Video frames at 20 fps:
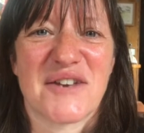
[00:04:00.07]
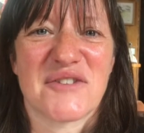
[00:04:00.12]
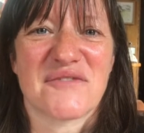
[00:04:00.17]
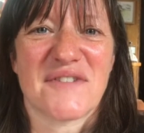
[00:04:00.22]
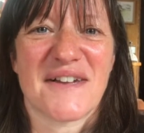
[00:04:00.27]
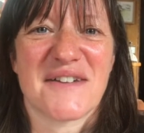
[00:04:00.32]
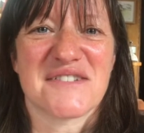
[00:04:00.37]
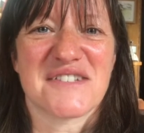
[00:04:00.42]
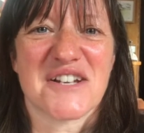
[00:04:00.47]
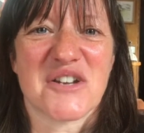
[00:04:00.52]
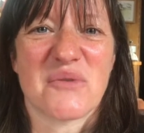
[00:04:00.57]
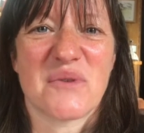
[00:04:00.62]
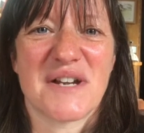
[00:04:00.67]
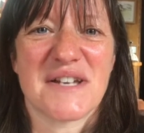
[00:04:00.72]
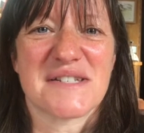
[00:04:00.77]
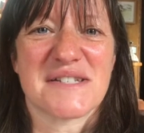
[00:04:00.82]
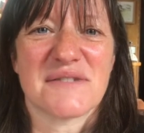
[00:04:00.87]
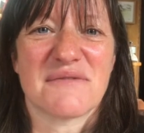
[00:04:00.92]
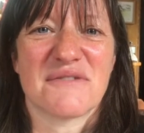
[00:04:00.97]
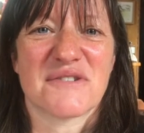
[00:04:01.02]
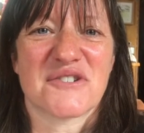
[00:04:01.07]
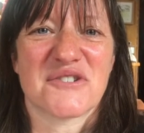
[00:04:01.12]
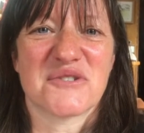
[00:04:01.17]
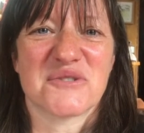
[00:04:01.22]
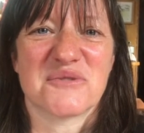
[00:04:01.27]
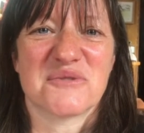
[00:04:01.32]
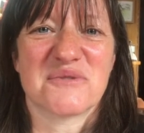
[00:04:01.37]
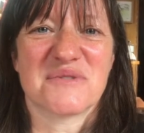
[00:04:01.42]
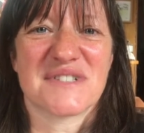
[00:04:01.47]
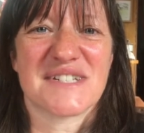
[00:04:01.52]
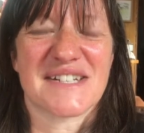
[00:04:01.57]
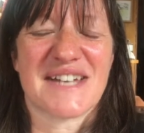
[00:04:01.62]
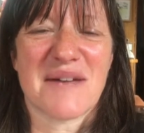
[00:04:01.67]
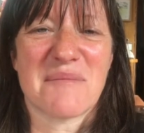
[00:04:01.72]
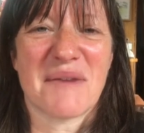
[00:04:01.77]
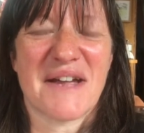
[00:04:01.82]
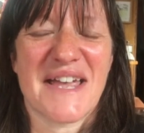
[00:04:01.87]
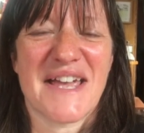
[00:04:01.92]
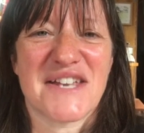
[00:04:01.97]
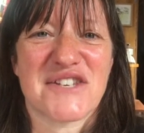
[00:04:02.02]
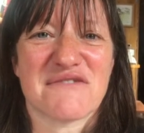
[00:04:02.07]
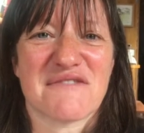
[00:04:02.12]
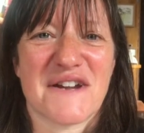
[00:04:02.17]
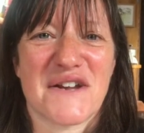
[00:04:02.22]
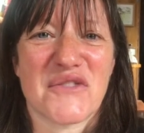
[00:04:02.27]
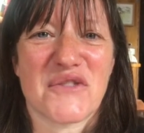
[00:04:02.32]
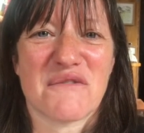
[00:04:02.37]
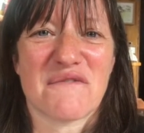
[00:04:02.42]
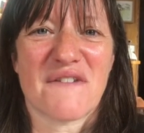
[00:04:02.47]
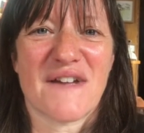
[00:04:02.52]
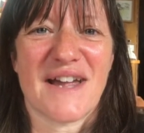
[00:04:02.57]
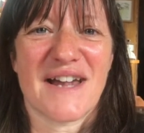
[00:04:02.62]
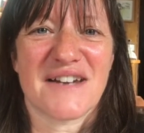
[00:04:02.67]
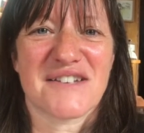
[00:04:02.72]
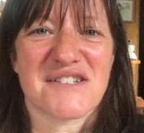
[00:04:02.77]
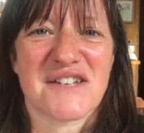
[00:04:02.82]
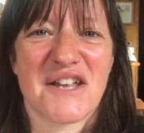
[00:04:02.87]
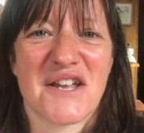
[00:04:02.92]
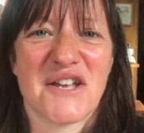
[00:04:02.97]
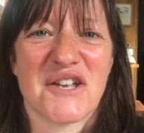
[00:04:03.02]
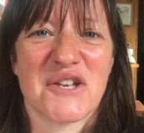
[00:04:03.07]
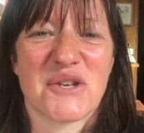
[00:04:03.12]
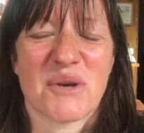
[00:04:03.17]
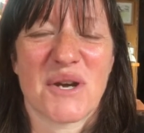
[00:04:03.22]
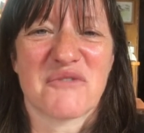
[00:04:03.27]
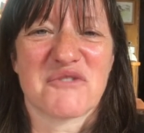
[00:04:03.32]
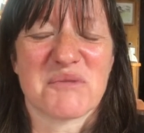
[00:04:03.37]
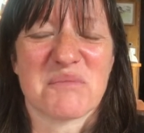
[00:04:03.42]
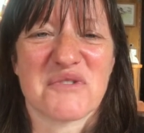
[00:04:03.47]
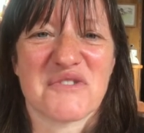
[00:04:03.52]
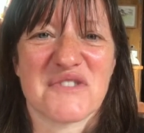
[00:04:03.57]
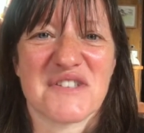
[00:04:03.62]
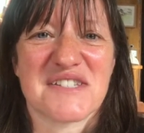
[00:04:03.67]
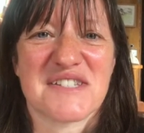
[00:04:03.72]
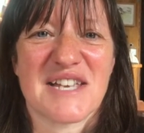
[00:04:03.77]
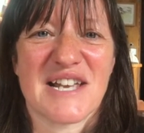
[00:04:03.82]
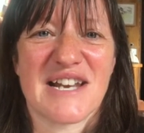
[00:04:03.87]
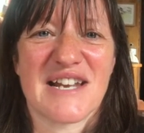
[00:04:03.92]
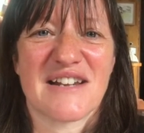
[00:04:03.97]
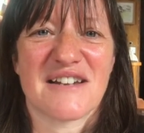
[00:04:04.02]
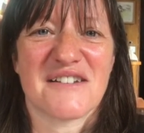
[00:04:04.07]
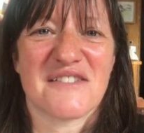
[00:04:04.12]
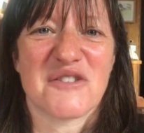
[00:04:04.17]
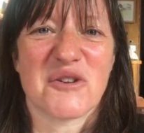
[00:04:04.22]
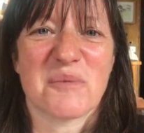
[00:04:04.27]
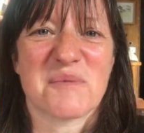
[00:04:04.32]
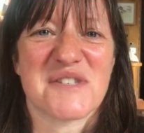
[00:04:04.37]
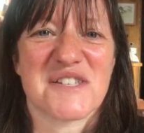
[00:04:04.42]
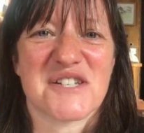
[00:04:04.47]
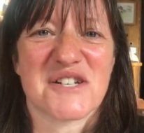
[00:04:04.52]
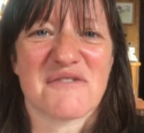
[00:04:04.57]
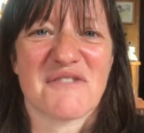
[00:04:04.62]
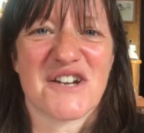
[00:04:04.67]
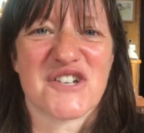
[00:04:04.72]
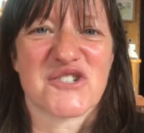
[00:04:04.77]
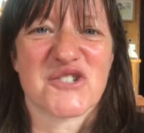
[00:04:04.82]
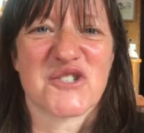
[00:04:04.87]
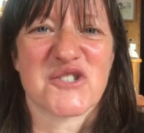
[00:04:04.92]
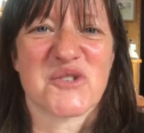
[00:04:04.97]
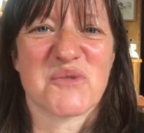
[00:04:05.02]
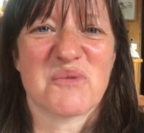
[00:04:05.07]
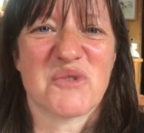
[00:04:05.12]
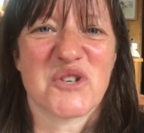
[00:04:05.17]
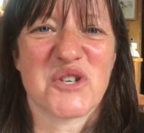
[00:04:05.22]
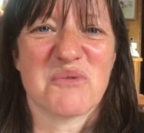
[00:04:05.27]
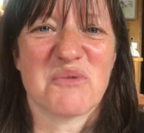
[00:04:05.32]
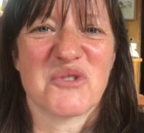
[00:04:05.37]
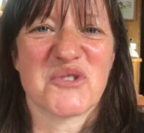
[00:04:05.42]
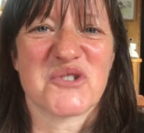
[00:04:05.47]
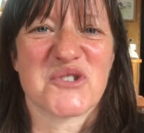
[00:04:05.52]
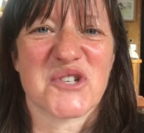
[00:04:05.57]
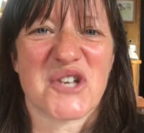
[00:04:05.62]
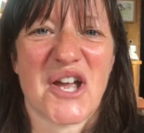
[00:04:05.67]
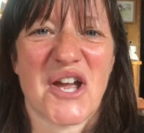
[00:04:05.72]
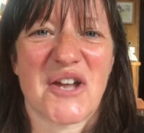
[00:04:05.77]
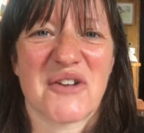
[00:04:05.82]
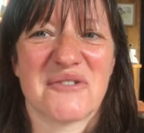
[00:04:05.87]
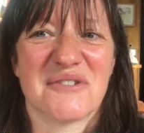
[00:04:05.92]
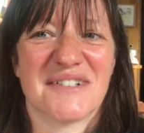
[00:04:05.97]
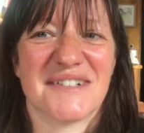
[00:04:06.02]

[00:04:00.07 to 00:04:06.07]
found it quite difficult to get my head around the fact you have to put the tiller in the opposite direction to what you want to go.